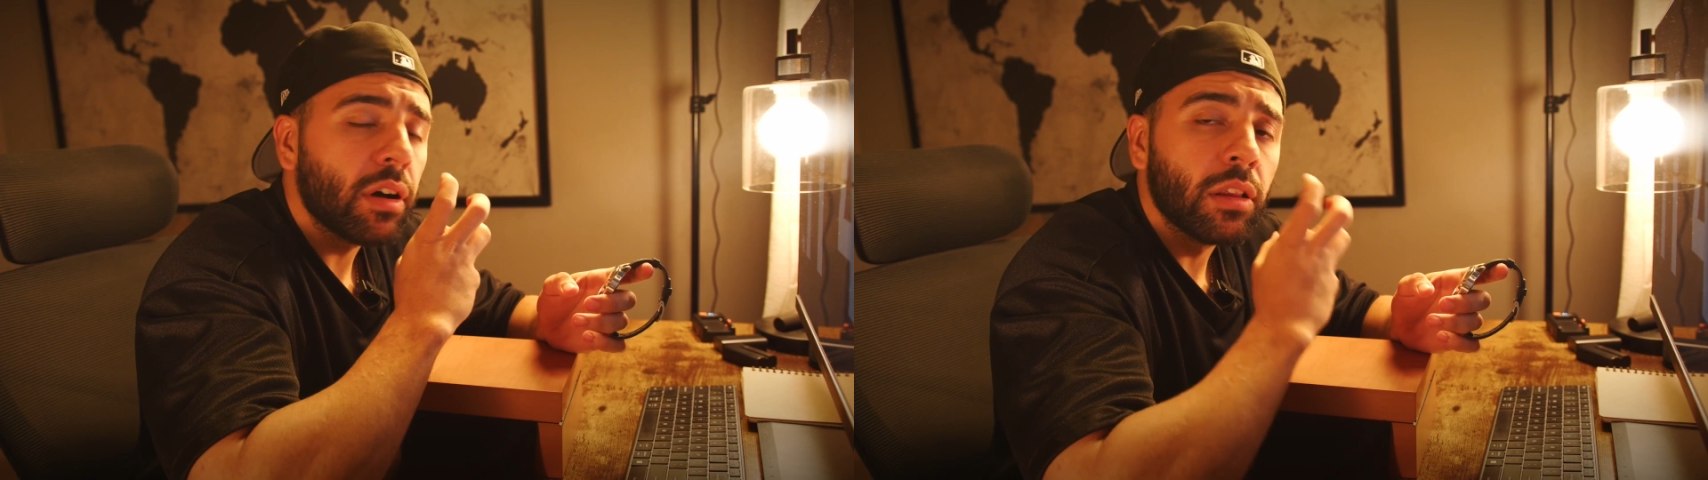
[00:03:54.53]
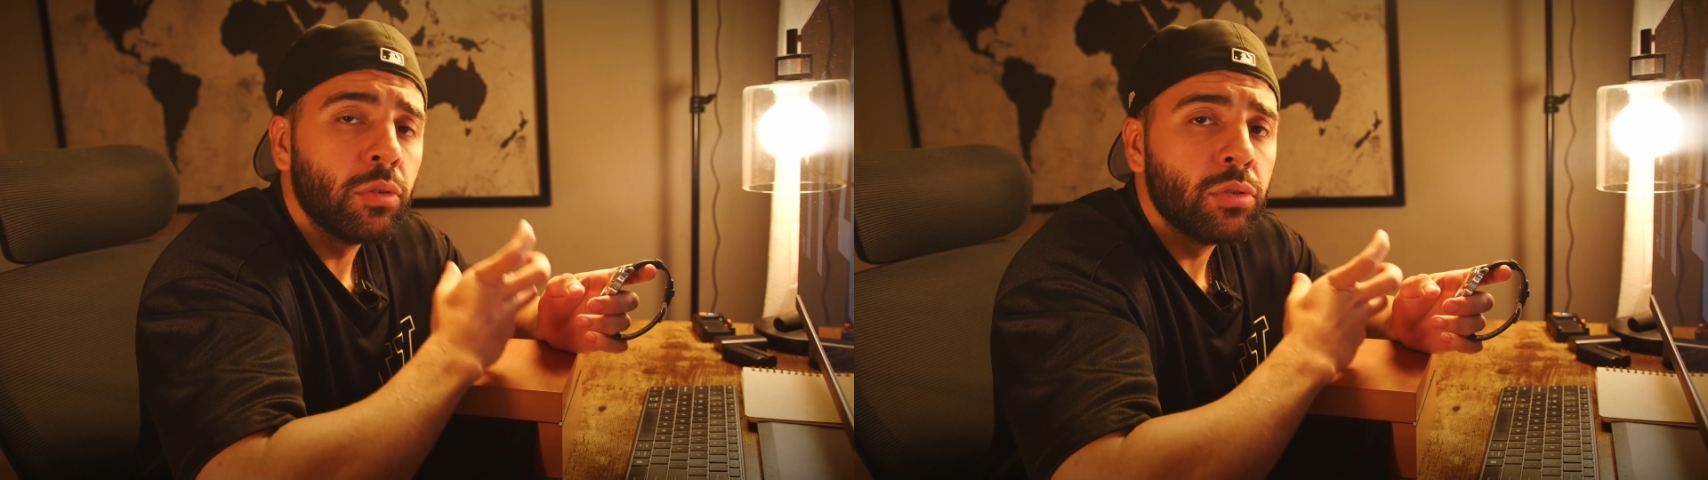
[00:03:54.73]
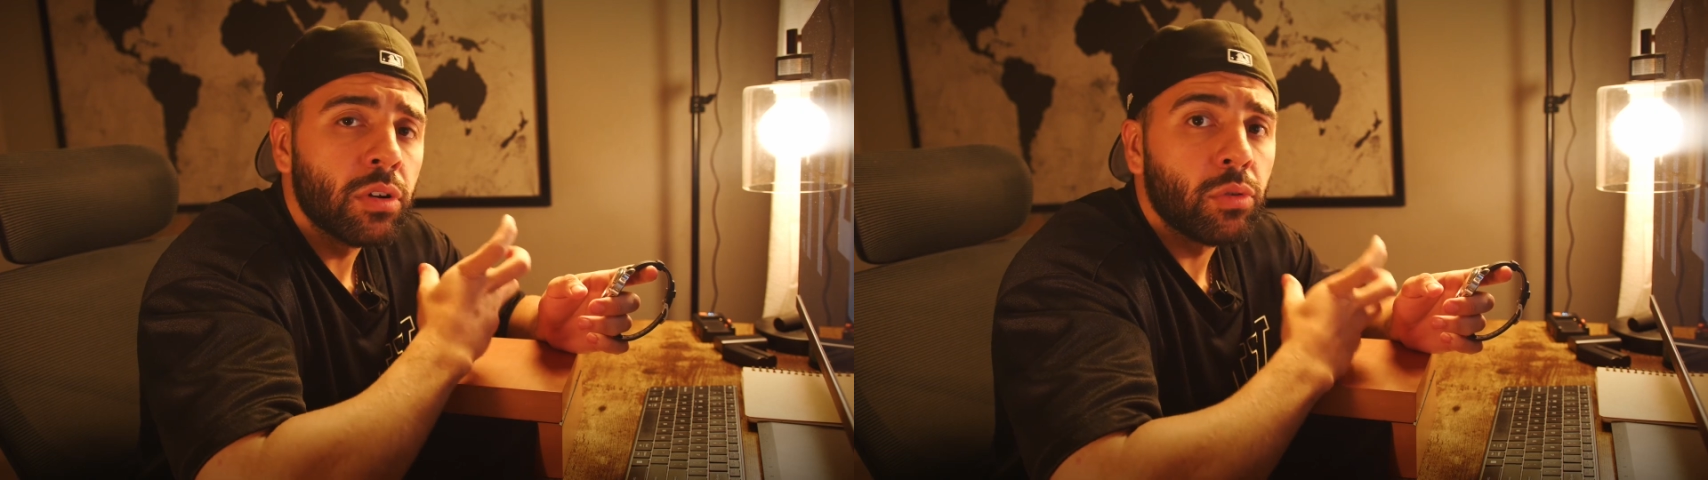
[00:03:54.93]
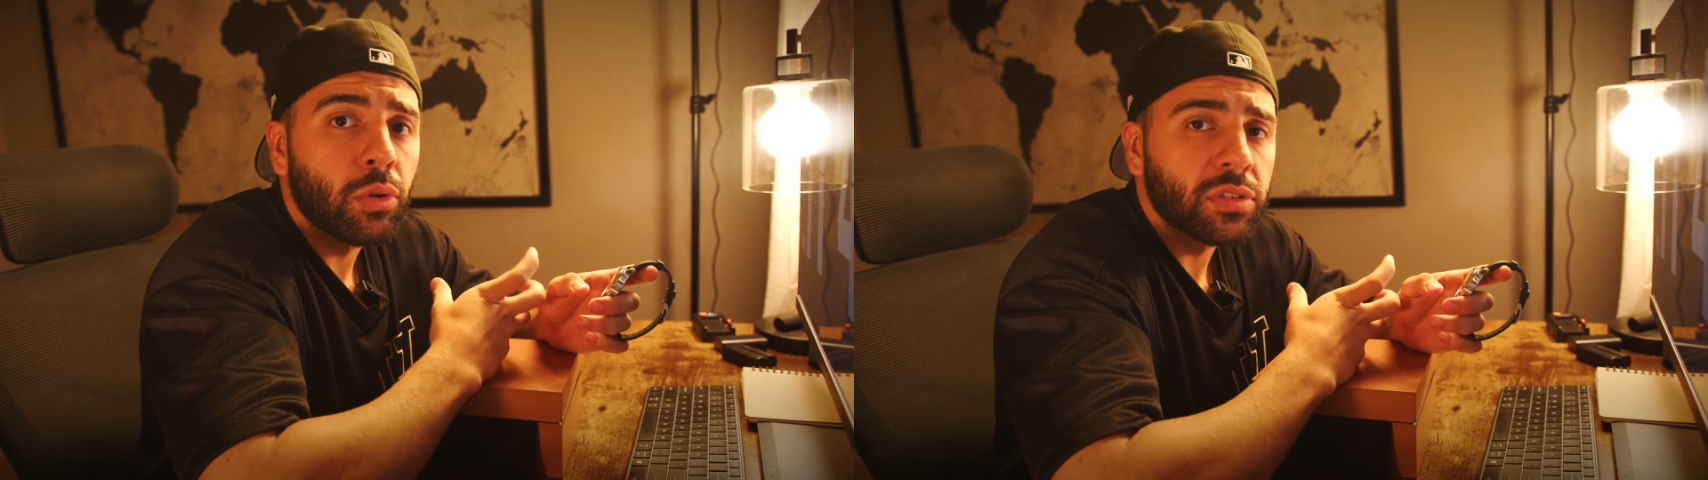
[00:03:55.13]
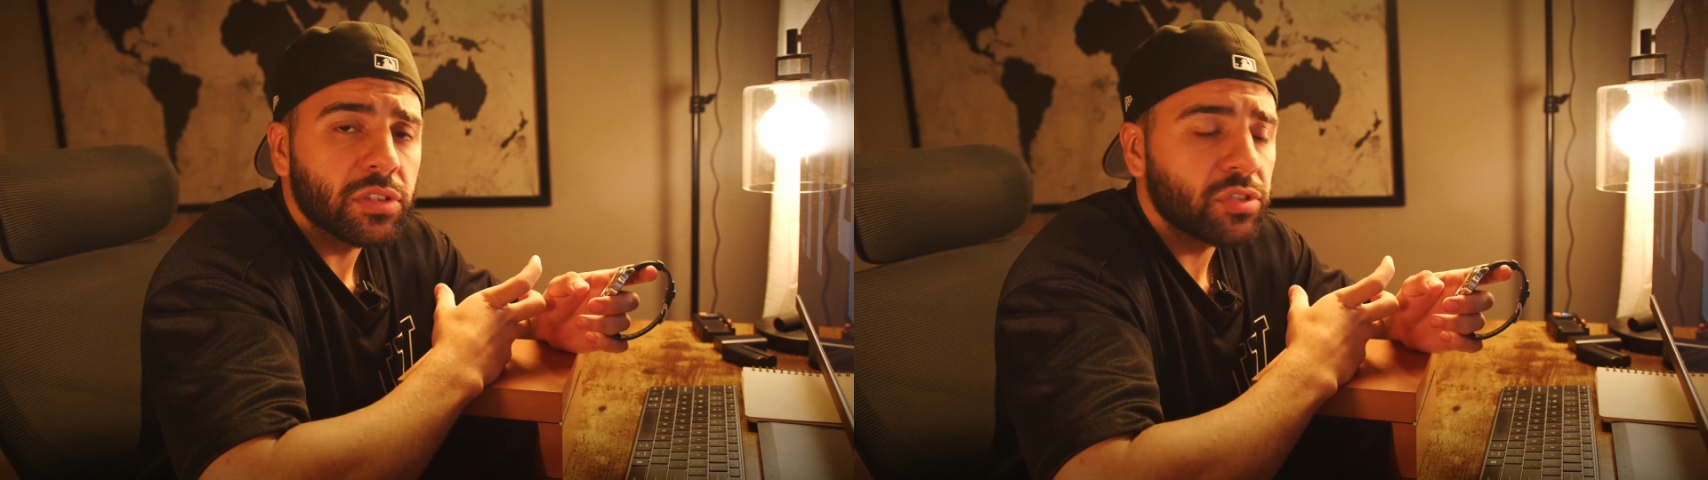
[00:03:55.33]
a Luna
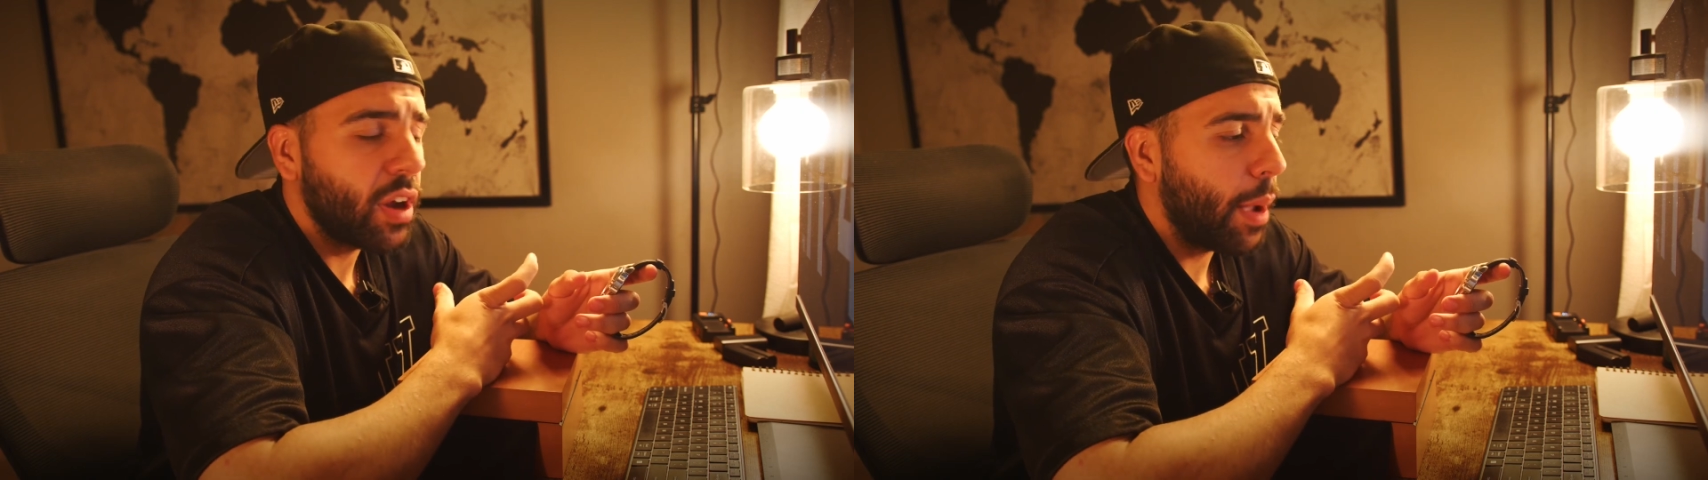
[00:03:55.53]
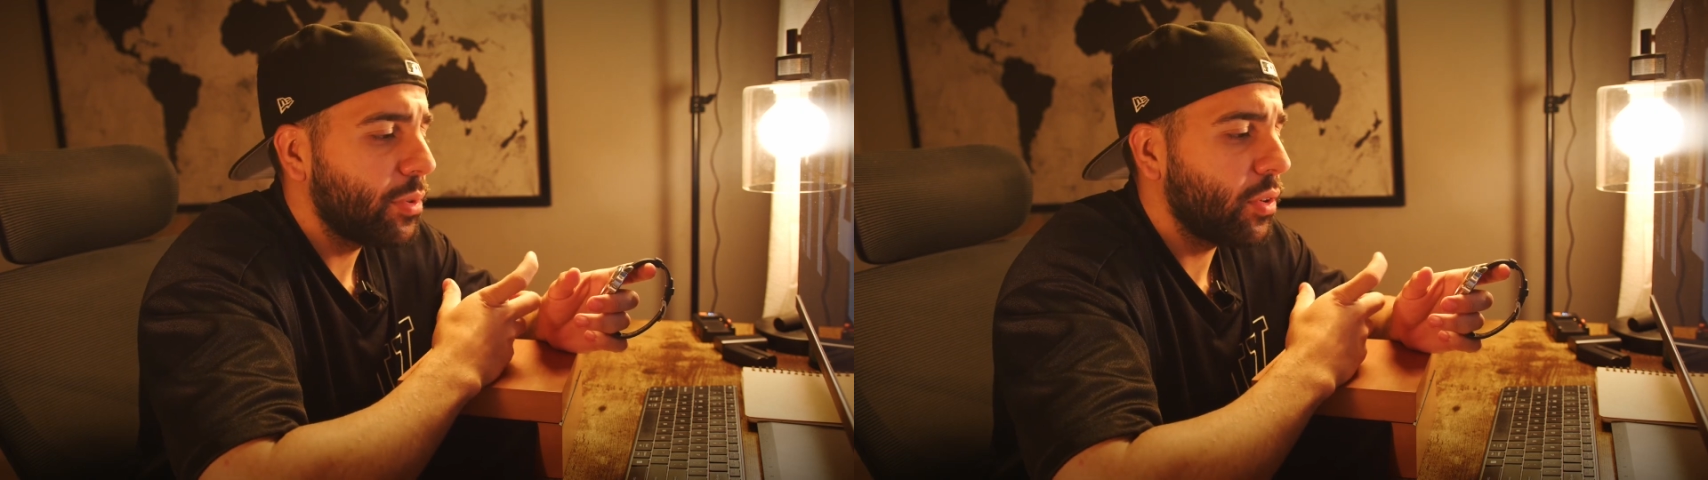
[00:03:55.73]
Rosa strap.